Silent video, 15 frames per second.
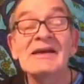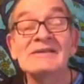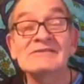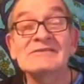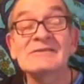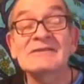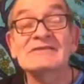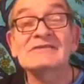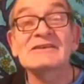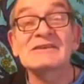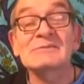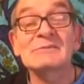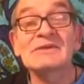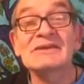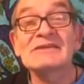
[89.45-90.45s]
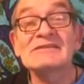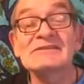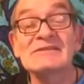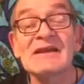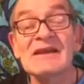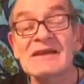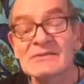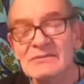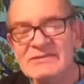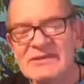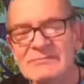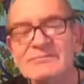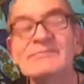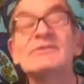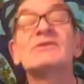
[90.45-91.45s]
So that's going to be
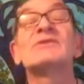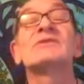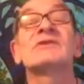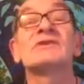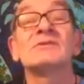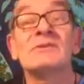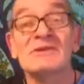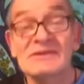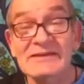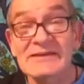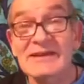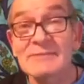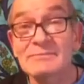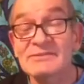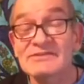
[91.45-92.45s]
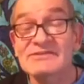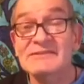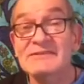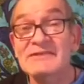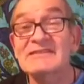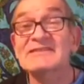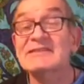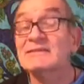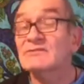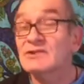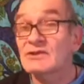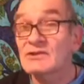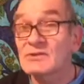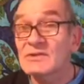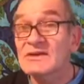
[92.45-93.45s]
4:01 a.m. Pacific,
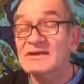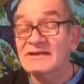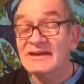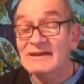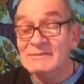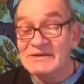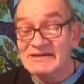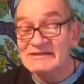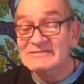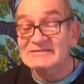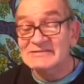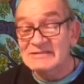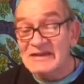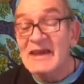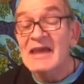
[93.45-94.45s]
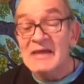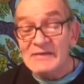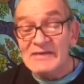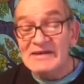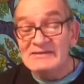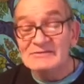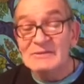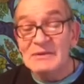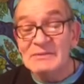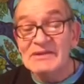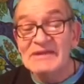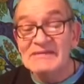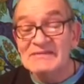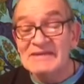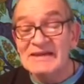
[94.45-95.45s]
7:01 a.m. Eastern. That's when we
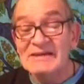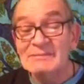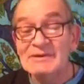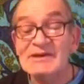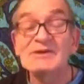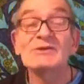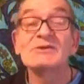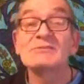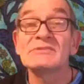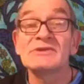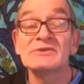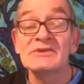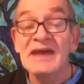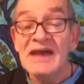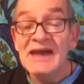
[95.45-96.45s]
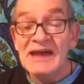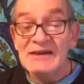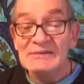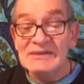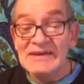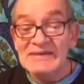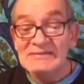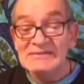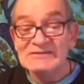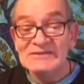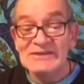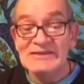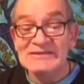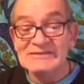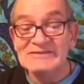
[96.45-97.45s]
get the Capricorn moon, and we get the
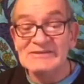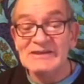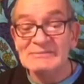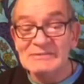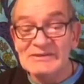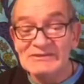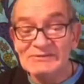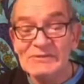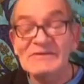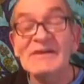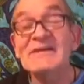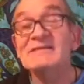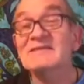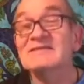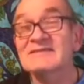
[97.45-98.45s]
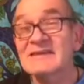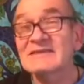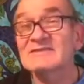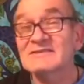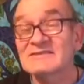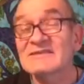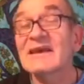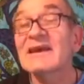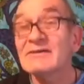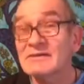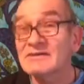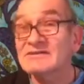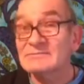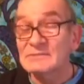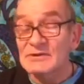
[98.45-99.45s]
change then because we've had the
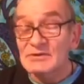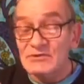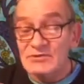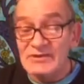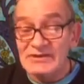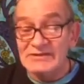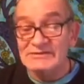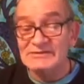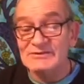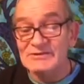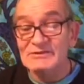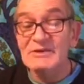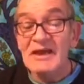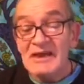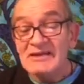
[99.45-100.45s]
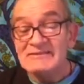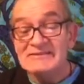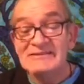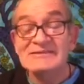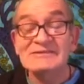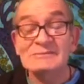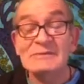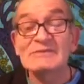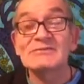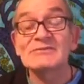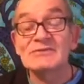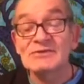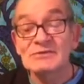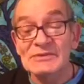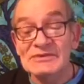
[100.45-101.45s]
Sagittarius moon right through since
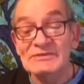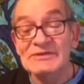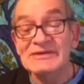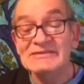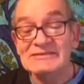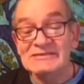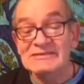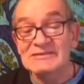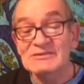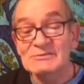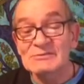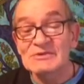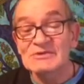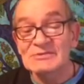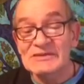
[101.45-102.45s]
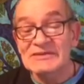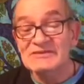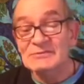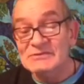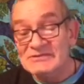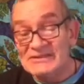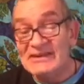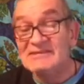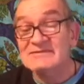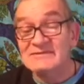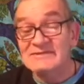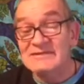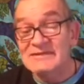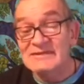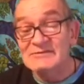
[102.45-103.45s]
before we reached new moon, which was
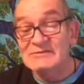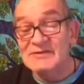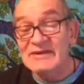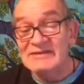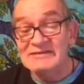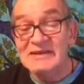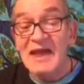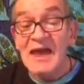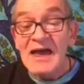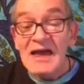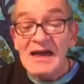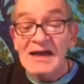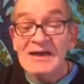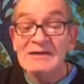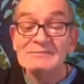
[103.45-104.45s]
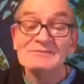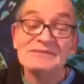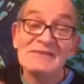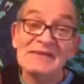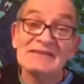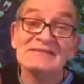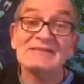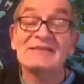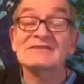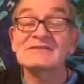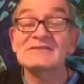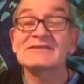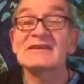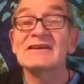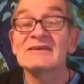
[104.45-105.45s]
yesterday, in fact. So that
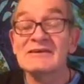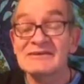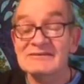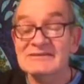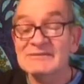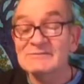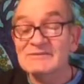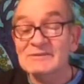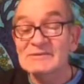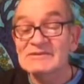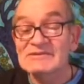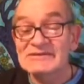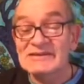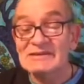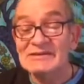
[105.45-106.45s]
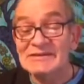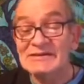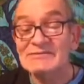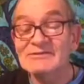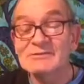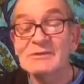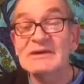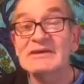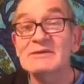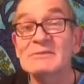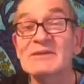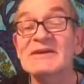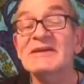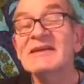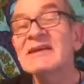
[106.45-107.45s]
Sagittarius influence now gives way a
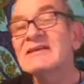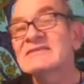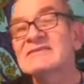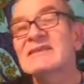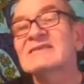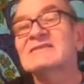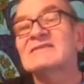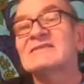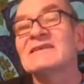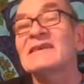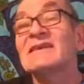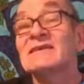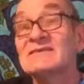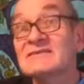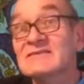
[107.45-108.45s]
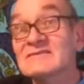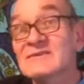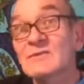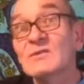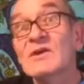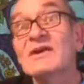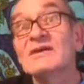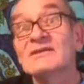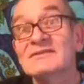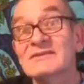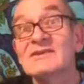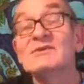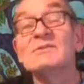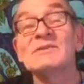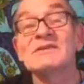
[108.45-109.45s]
bit. Sagittarians are sort of wide
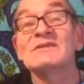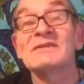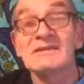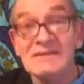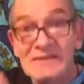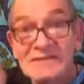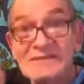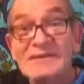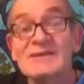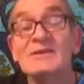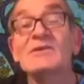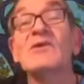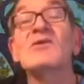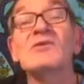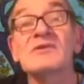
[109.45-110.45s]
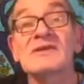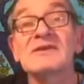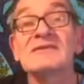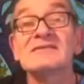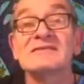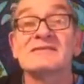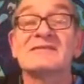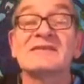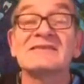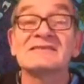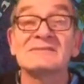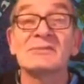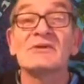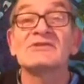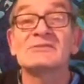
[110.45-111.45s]
open and you know, all kinds of things
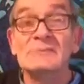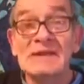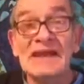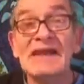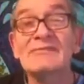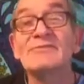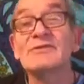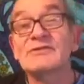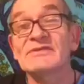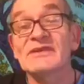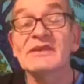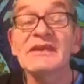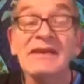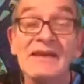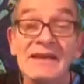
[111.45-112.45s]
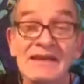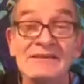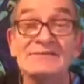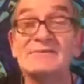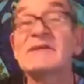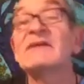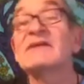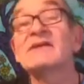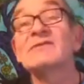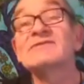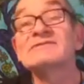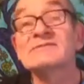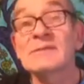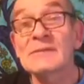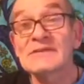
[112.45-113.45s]
are possible. Everything is very
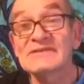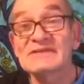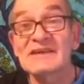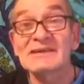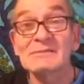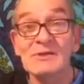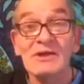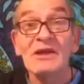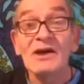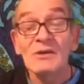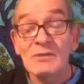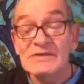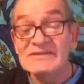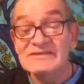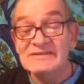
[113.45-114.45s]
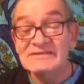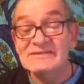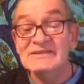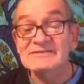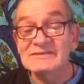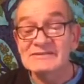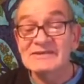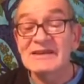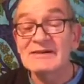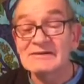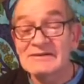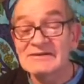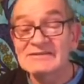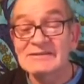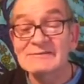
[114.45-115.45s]
often on the table with the
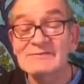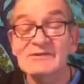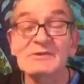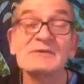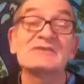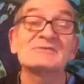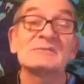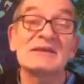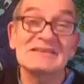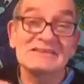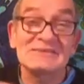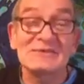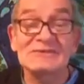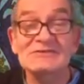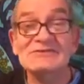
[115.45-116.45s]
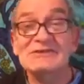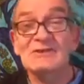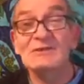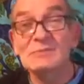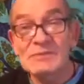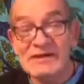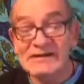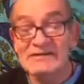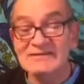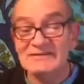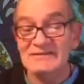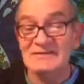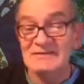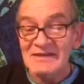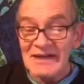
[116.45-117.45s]
Sagittarius influence, but it's not so
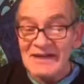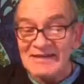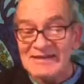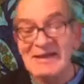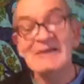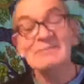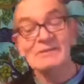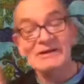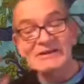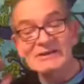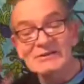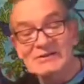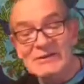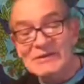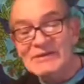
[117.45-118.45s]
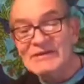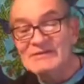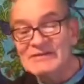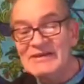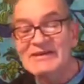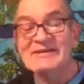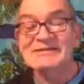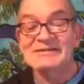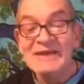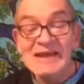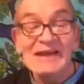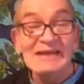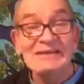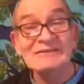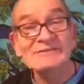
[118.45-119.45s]
practical. Capricorn, on the other hand,
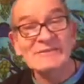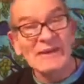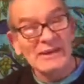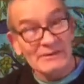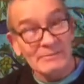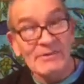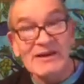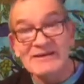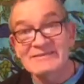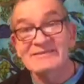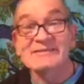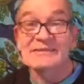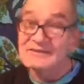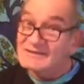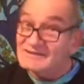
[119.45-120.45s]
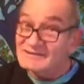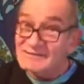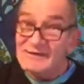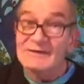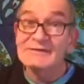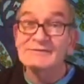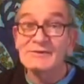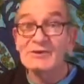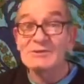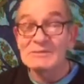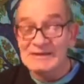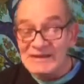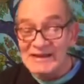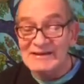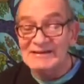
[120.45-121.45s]
is very practical. It's very
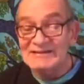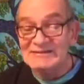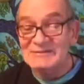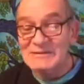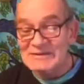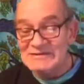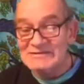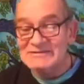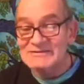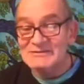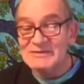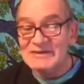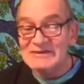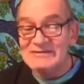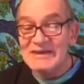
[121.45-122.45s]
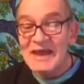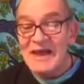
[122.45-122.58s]
formal and it's quite strict.